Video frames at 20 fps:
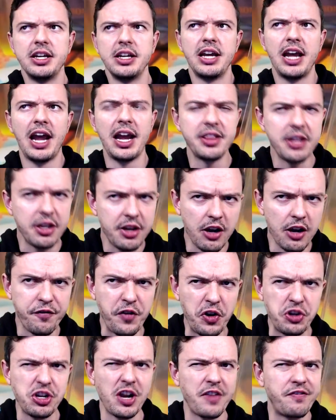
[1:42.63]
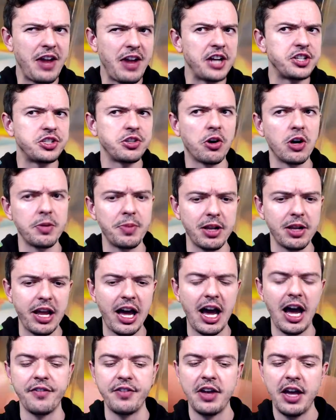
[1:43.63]
in the near future. If not, should already be
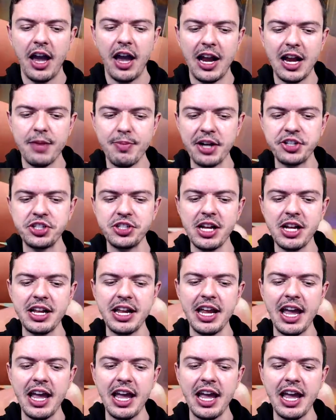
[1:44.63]
live. And he mentioned that he